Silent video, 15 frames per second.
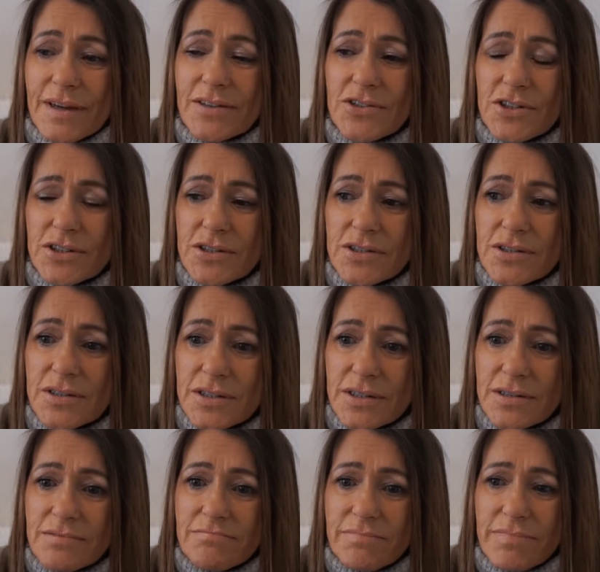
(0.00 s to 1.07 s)
just
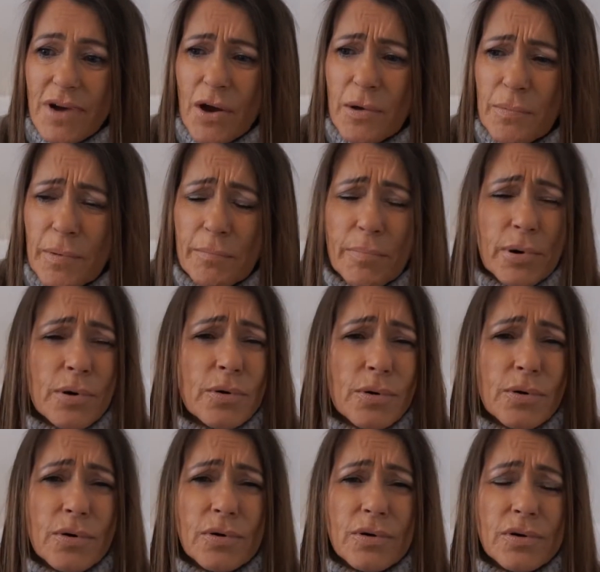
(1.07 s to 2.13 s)
open
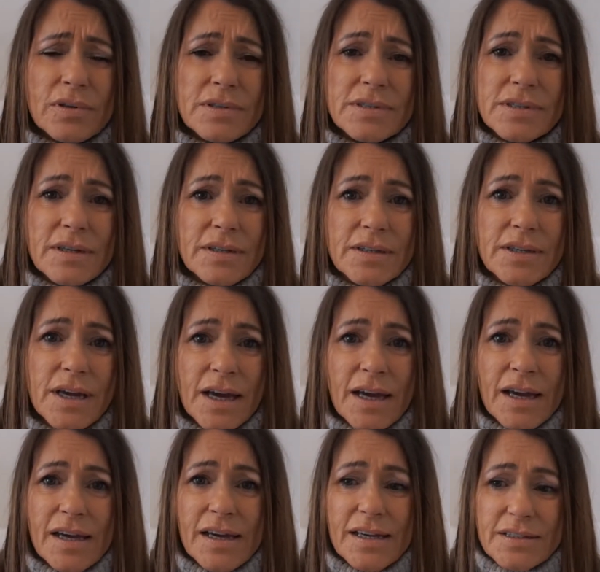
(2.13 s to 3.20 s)
pores, and
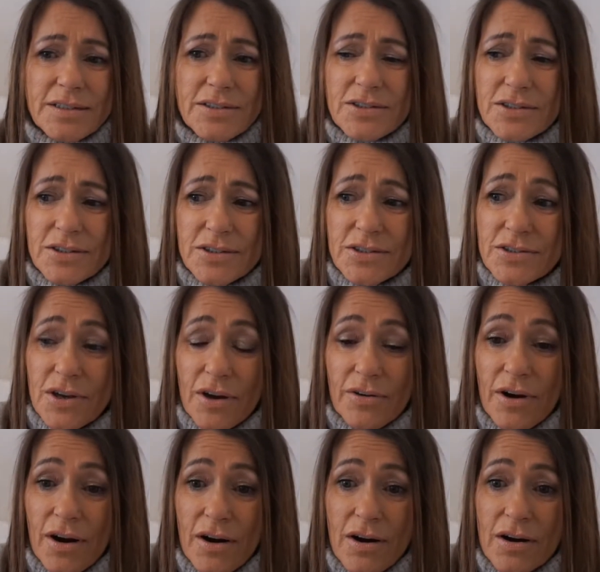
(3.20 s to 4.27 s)
it's just so
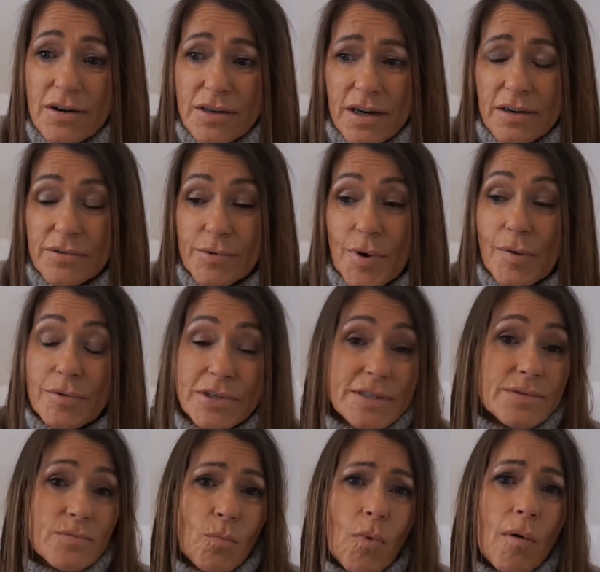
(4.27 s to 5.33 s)
hard. I
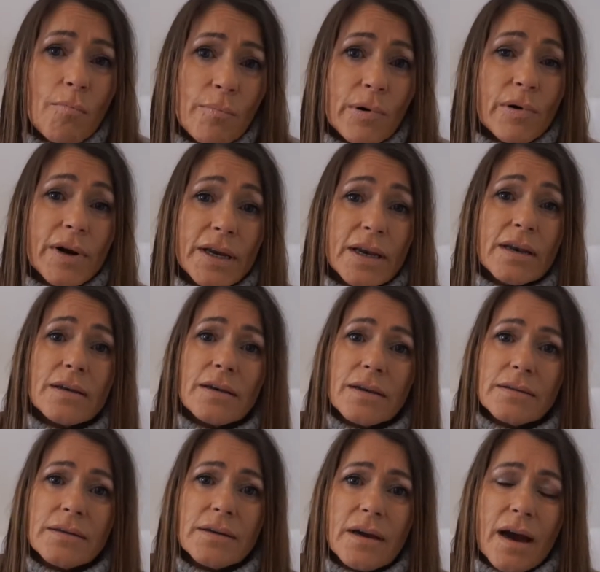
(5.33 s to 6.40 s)
was at one point
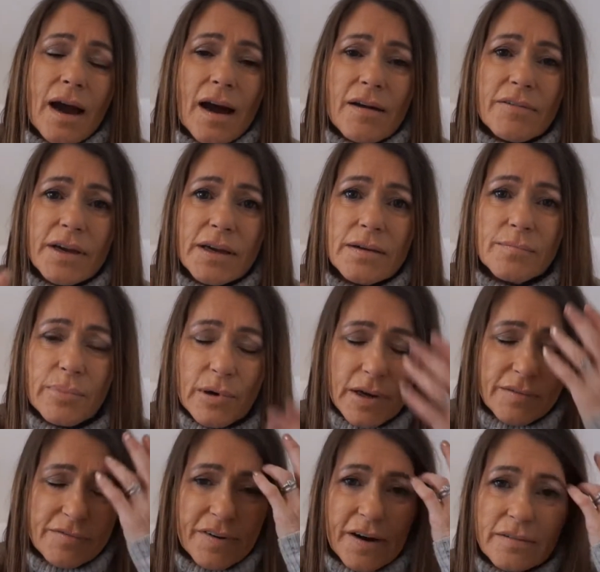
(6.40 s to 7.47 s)

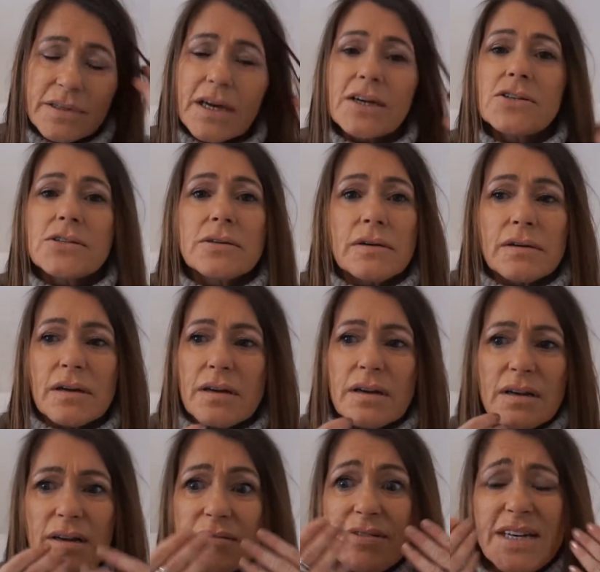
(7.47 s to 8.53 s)
putting foundation on and
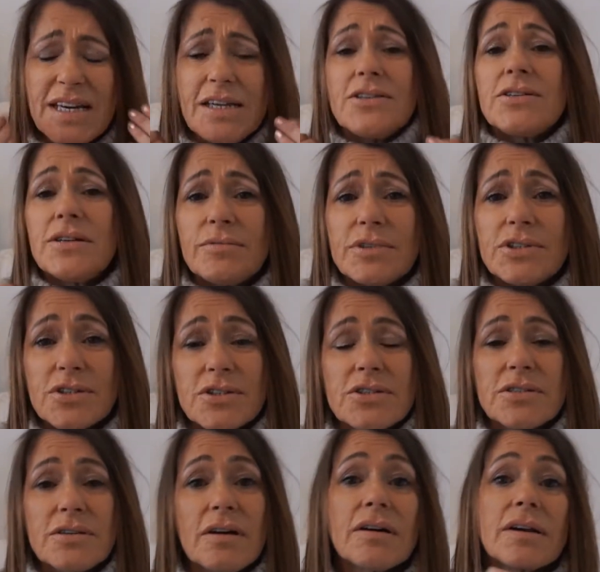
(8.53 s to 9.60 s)
it literally was
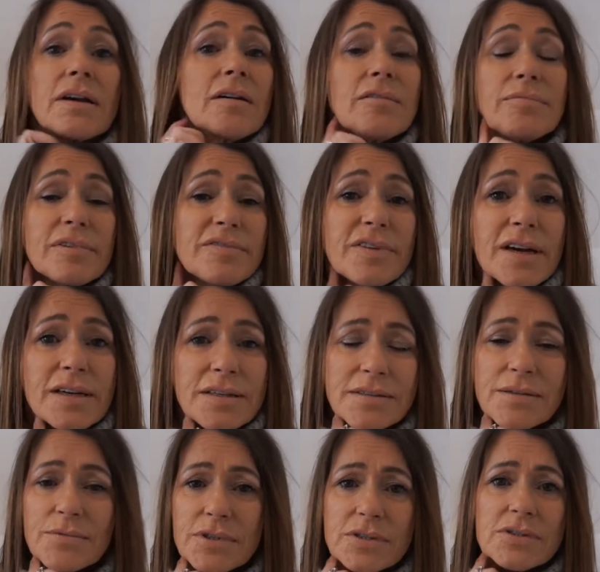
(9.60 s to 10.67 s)
just sliding off my face.
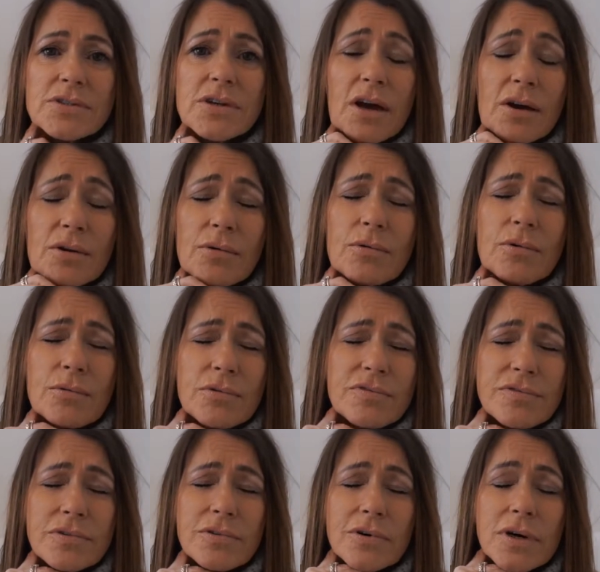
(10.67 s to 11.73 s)
It was so
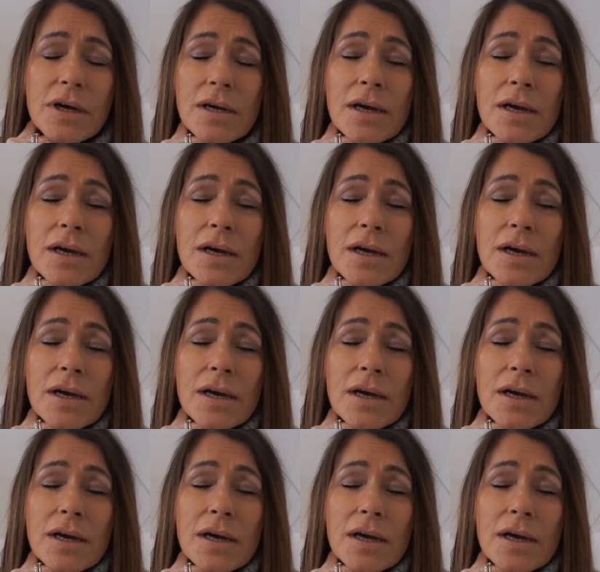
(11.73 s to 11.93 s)
awful.